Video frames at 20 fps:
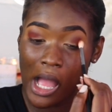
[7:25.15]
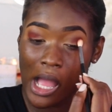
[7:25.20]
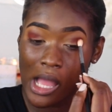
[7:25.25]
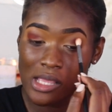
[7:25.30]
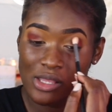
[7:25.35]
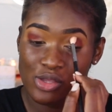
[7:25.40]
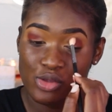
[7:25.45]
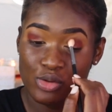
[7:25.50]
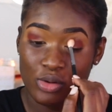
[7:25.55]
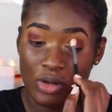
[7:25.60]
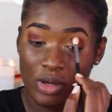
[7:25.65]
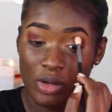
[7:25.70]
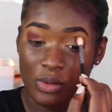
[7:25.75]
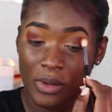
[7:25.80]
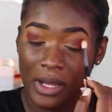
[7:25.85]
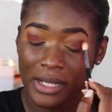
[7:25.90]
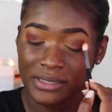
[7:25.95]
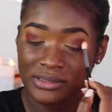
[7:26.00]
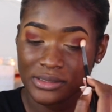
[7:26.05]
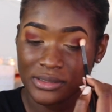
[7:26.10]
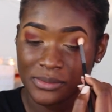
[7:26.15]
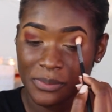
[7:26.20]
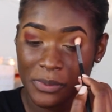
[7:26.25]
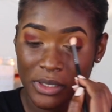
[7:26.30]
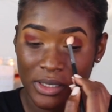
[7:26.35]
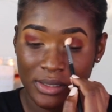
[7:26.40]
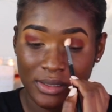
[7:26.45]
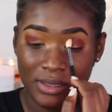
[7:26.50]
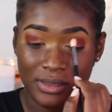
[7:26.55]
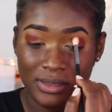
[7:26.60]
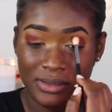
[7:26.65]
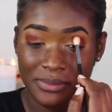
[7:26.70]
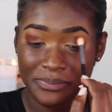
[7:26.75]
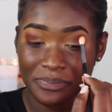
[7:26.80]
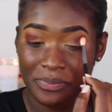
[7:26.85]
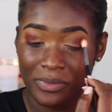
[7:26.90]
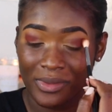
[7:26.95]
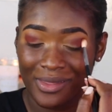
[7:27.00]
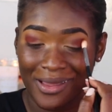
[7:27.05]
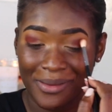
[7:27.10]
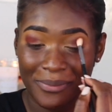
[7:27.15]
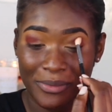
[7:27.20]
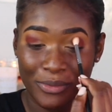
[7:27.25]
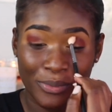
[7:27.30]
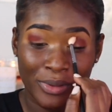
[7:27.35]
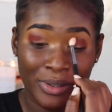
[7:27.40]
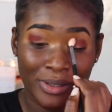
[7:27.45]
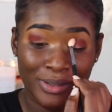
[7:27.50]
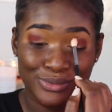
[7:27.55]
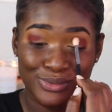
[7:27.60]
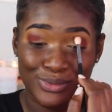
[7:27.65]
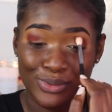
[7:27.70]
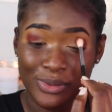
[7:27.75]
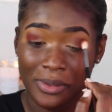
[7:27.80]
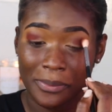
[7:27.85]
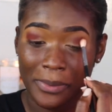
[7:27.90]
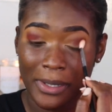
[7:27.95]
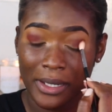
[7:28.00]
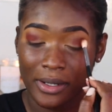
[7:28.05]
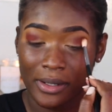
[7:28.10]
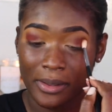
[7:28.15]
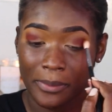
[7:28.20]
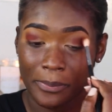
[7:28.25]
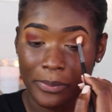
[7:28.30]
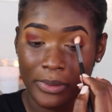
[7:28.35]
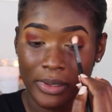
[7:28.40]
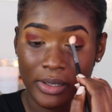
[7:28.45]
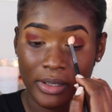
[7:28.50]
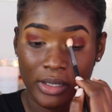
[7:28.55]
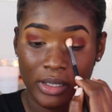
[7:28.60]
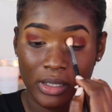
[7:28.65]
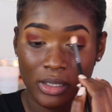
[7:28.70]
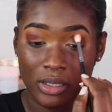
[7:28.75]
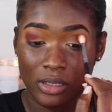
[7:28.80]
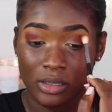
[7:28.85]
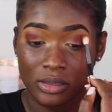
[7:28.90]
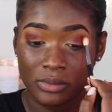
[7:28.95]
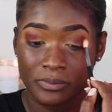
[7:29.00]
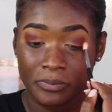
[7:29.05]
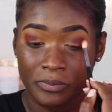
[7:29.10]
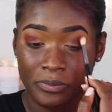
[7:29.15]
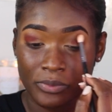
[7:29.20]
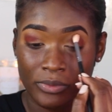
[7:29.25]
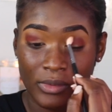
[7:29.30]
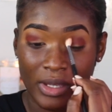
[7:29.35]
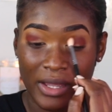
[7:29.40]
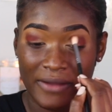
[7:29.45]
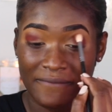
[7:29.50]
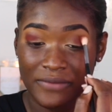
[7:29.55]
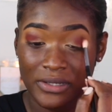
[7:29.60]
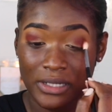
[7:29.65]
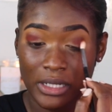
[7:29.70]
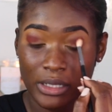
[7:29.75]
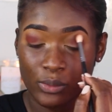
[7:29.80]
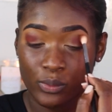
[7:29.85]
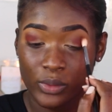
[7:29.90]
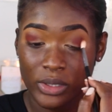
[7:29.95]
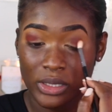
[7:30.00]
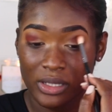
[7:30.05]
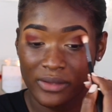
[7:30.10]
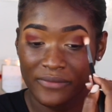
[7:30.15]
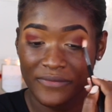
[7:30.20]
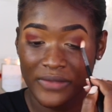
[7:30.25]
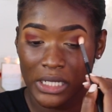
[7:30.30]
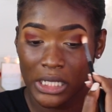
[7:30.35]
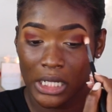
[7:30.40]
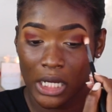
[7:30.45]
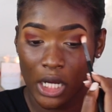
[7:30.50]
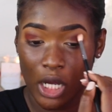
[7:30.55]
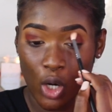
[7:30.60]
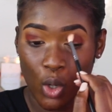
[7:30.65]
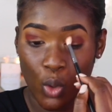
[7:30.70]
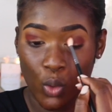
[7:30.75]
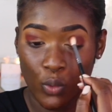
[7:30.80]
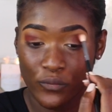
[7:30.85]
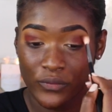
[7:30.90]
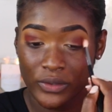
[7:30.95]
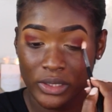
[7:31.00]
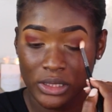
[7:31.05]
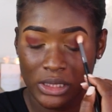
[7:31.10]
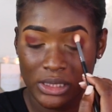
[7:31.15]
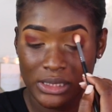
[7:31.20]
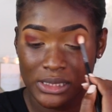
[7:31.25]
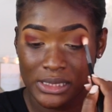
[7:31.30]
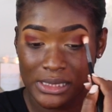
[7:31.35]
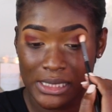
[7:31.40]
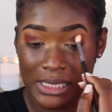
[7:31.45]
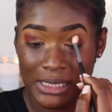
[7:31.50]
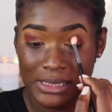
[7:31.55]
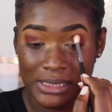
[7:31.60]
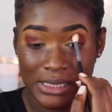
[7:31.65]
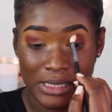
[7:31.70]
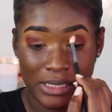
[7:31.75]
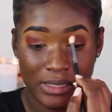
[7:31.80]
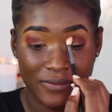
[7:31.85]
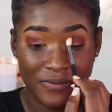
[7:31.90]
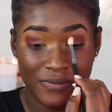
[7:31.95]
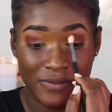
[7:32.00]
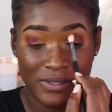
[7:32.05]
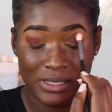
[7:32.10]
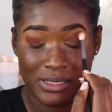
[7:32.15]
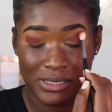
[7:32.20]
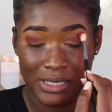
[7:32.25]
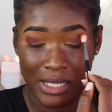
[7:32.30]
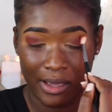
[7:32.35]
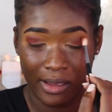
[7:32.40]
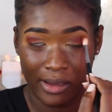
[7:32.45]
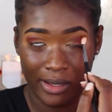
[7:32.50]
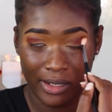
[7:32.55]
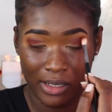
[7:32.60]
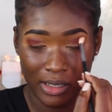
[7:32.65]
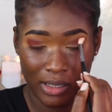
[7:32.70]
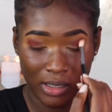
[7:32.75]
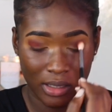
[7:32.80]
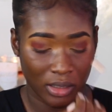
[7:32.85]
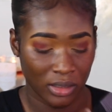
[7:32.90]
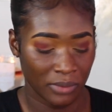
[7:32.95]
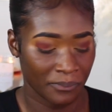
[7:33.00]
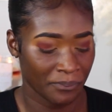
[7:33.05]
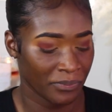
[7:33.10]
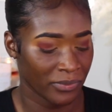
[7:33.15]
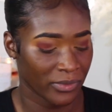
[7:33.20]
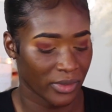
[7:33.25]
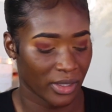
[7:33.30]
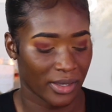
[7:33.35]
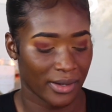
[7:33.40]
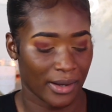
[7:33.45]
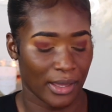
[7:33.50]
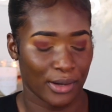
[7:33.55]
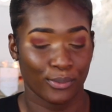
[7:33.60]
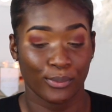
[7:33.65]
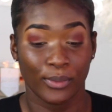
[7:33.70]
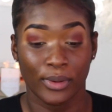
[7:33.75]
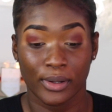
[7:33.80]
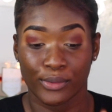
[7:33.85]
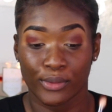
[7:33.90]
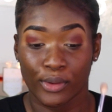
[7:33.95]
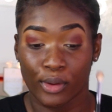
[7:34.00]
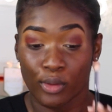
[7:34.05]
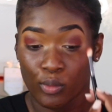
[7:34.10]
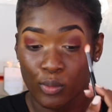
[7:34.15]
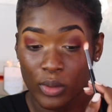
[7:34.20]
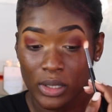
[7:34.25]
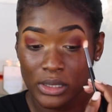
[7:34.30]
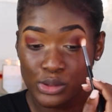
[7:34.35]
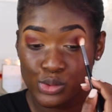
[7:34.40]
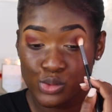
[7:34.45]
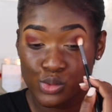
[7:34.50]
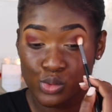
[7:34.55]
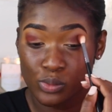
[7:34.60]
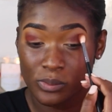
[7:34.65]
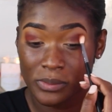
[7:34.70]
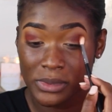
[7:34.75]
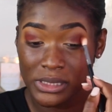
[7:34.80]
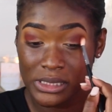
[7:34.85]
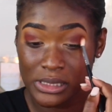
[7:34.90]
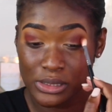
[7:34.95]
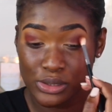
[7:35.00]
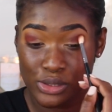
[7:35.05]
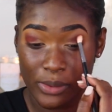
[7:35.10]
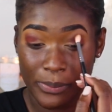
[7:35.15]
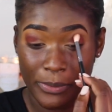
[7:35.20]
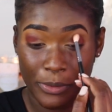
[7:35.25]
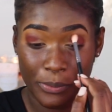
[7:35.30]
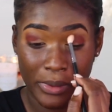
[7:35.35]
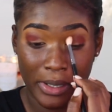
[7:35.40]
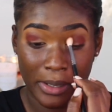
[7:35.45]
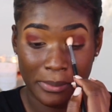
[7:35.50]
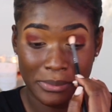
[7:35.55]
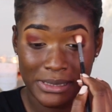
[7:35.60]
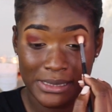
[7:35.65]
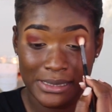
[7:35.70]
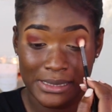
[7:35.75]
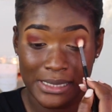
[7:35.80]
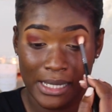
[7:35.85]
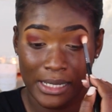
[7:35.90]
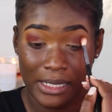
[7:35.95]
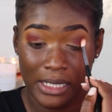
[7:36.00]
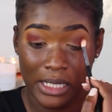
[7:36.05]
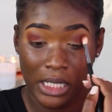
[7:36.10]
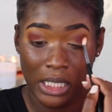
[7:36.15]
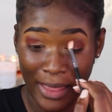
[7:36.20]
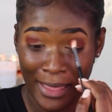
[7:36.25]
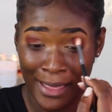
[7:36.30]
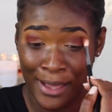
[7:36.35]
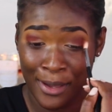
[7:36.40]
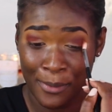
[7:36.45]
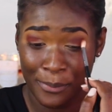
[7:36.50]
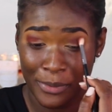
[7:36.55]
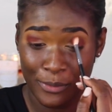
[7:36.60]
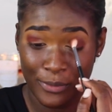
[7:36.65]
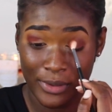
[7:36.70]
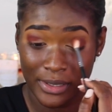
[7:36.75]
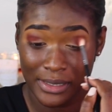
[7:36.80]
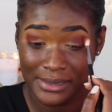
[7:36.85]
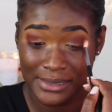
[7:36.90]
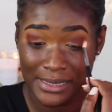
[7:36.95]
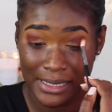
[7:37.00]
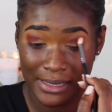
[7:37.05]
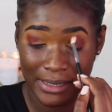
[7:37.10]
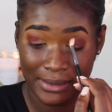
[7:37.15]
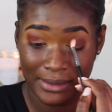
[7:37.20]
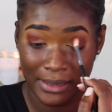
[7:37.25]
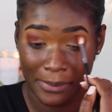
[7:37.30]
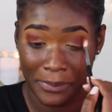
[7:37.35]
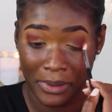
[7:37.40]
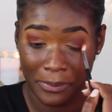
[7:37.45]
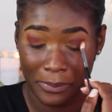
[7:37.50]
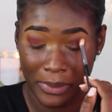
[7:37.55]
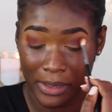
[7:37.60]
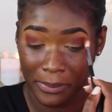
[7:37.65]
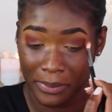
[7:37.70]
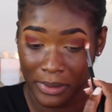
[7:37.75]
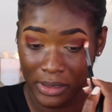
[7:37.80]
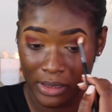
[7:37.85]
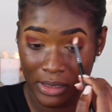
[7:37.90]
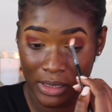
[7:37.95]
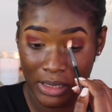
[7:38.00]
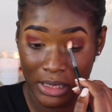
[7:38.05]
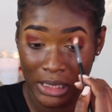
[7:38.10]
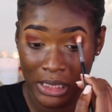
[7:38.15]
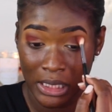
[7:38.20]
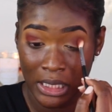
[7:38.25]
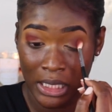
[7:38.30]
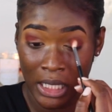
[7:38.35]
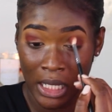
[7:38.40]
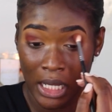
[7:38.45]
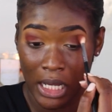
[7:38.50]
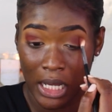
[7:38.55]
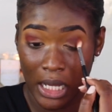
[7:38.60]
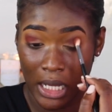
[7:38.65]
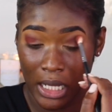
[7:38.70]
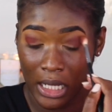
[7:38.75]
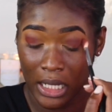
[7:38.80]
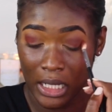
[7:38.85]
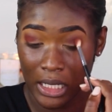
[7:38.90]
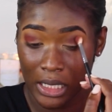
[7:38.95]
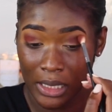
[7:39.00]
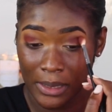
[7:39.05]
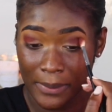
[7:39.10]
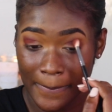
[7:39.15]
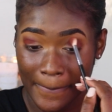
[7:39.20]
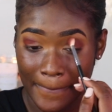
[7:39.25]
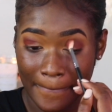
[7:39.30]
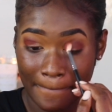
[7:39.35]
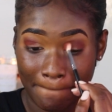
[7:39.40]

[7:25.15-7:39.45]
you know, I be wanting to talk about it, but I feel like we live in an overly sensitive society. And I don't want no one to misinterpret what I'm saying. I don't be wanting to say nothing, but baby, I